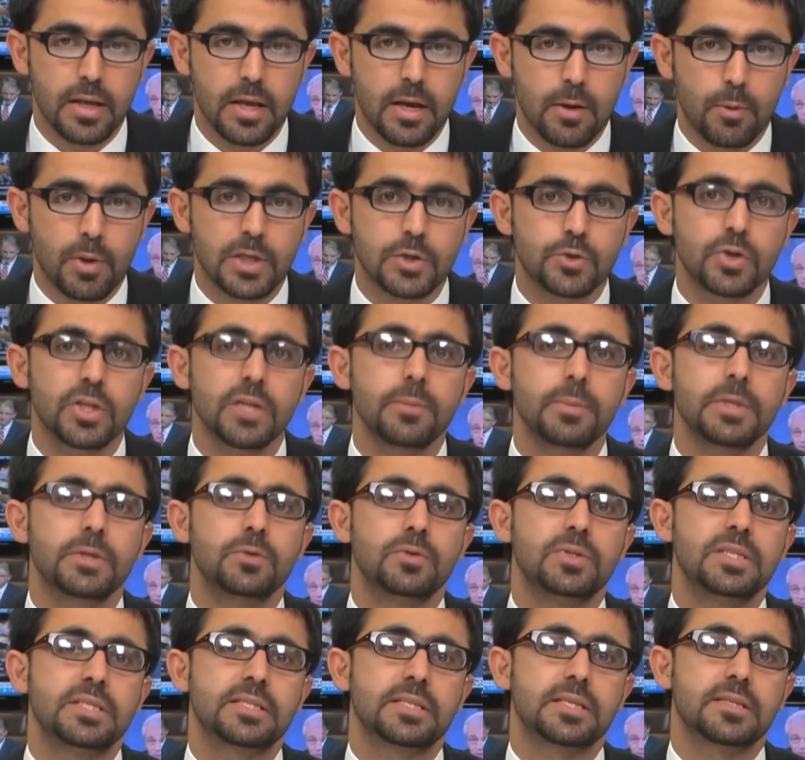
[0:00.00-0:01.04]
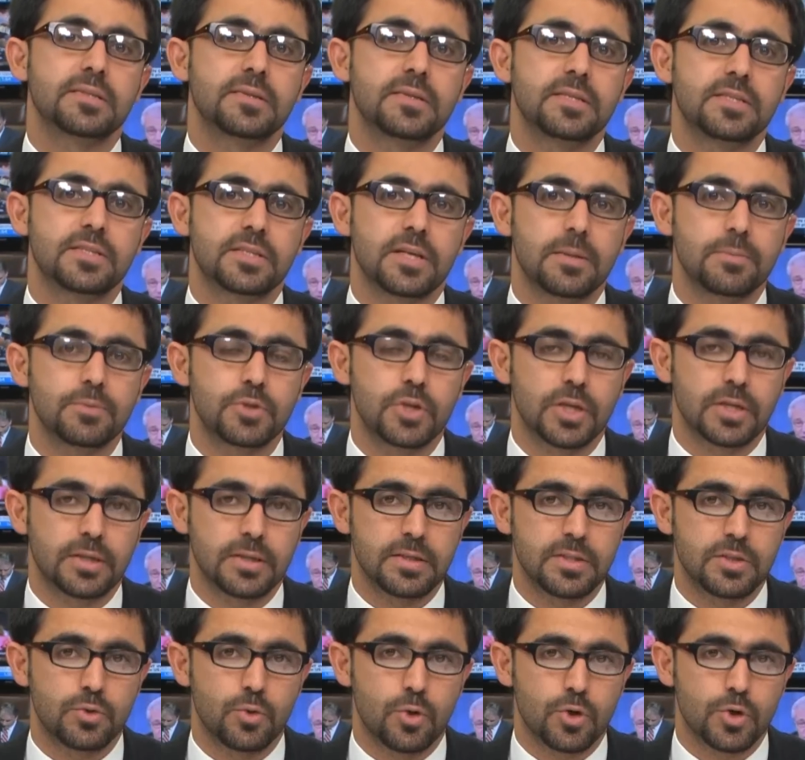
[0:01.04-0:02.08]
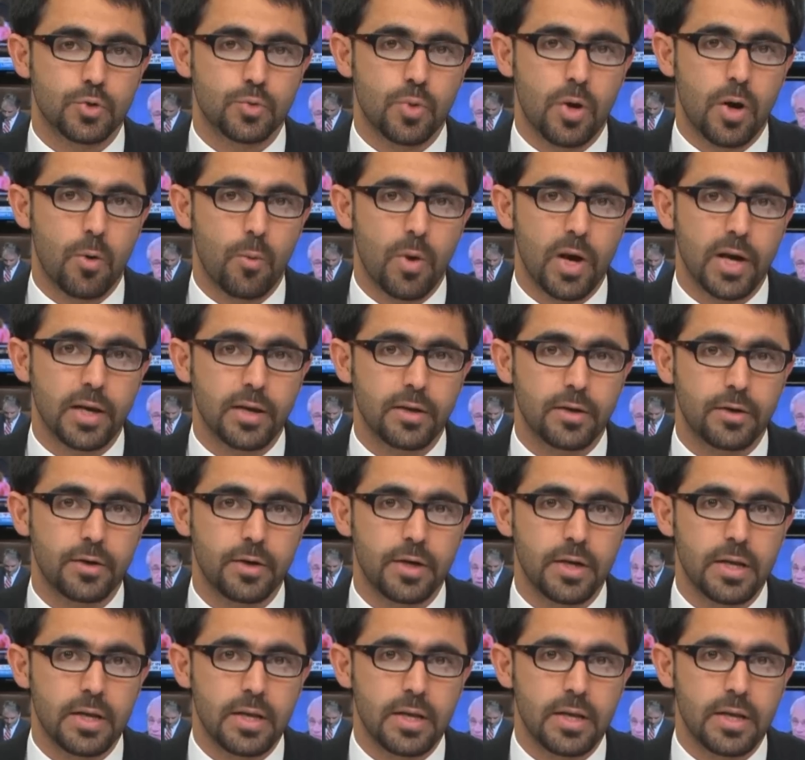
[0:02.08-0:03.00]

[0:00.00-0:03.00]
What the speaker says: Well, joining me to discuss this subject is Joshua Walker,